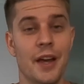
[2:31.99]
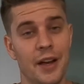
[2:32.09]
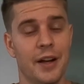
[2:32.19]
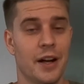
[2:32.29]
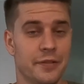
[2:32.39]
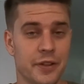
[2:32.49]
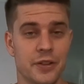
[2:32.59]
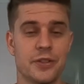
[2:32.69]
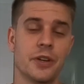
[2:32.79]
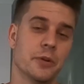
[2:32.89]
a half
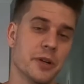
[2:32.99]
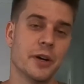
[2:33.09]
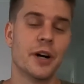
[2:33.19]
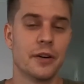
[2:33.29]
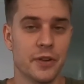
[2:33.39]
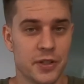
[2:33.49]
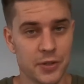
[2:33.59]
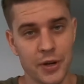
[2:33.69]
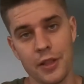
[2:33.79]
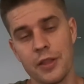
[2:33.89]
inch. So we know half inch
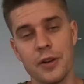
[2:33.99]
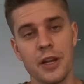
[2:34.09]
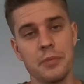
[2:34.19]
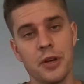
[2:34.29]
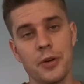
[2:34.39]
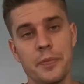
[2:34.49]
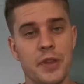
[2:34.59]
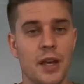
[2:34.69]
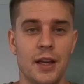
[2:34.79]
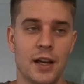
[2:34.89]
is around 13 mil.
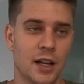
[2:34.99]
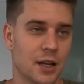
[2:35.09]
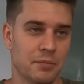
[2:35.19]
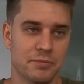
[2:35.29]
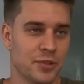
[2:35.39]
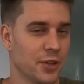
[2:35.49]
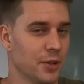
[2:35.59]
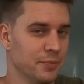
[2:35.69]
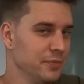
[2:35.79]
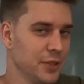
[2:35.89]

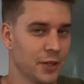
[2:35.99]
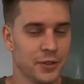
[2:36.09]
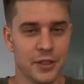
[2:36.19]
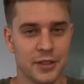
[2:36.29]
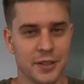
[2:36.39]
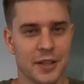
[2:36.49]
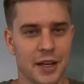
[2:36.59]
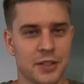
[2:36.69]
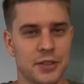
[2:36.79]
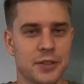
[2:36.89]
So you know your
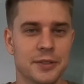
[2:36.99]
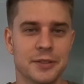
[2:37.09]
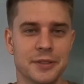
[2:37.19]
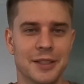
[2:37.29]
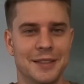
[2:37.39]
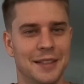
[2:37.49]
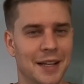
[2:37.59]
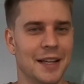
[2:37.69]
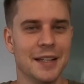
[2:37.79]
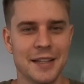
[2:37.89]
dash
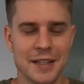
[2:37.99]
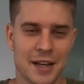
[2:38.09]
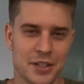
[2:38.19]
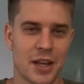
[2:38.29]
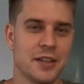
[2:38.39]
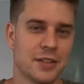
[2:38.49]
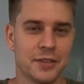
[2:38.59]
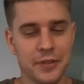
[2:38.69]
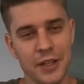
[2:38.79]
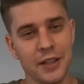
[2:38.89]
8
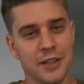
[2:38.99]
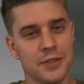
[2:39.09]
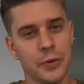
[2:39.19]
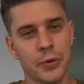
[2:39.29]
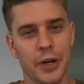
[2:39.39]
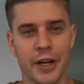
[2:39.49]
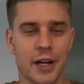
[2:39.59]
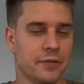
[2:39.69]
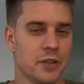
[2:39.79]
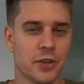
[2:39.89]
fitting is for a
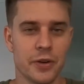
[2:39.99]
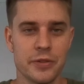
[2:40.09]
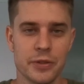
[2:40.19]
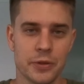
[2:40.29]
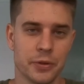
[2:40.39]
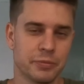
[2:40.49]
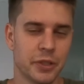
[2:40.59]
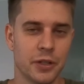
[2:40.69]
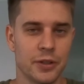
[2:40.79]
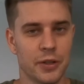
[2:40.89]
half inch hose, or
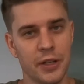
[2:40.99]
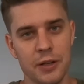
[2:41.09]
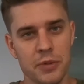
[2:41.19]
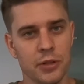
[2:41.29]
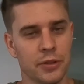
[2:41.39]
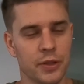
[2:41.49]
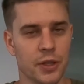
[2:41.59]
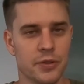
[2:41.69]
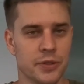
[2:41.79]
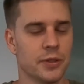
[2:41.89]
you know, 13 mil for
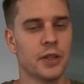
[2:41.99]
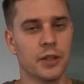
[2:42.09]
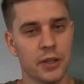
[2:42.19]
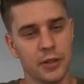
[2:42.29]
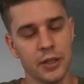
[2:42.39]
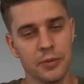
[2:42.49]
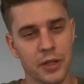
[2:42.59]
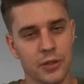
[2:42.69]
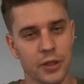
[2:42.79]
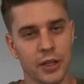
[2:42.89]
those in the
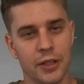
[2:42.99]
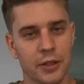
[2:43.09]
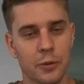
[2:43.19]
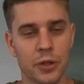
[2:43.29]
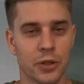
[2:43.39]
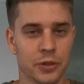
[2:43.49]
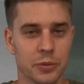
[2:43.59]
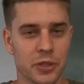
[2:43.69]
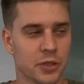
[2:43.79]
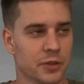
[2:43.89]
metric world,
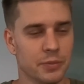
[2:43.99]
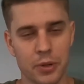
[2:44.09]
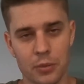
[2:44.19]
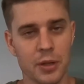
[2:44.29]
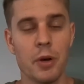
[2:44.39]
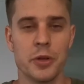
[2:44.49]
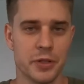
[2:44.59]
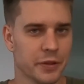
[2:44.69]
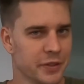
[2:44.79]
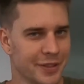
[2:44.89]
which is probably
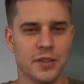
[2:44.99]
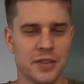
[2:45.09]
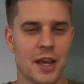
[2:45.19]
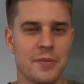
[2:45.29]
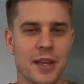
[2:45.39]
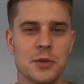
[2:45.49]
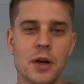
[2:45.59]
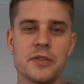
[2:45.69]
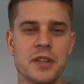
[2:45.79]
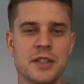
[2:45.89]
most of us. The same thing,
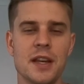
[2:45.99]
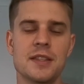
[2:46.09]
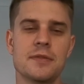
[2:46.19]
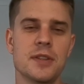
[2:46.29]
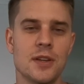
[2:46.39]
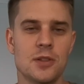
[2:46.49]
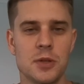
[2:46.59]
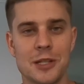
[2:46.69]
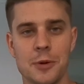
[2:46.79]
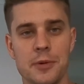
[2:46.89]
12 16ths of an inch,
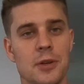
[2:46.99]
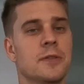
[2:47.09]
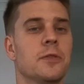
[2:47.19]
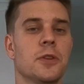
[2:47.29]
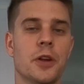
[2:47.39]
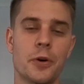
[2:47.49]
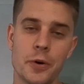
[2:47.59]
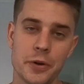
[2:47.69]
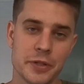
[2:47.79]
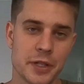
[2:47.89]
which is what we use for a lot
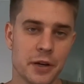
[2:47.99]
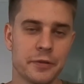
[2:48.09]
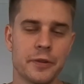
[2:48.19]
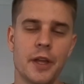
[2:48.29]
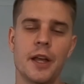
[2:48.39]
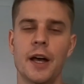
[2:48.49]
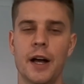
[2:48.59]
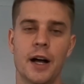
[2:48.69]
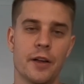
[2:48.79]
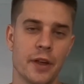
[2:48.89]
of oil stuff.
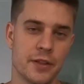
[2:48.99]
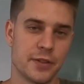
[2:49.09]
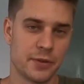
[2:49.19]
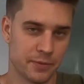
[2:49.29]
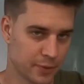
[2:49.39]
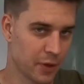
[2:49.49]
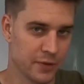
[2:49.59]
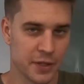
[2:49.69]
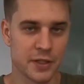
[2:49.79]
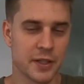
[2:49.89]
That's
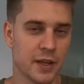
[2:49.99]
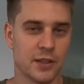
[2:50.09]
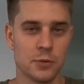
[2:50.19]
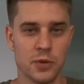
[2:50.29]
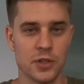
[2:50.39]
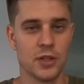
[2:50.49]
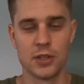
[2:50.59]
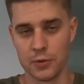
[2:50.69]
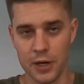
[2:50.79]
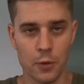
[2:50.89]
12 16ths, which
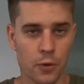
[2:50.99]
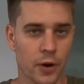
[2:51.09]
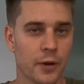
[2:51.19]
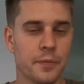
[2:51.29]
is 3/4.